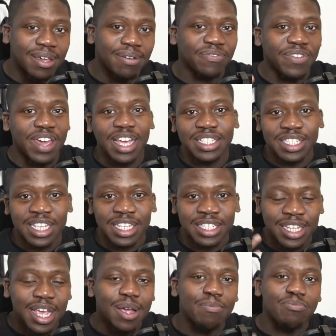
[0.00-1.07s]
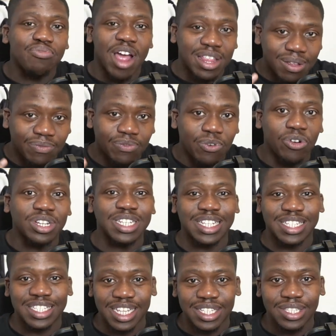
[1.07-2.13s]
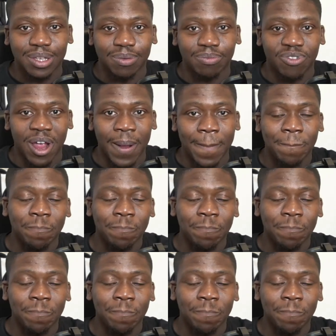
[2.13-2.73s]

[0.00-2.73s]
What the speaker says: Phases brand authority system, right?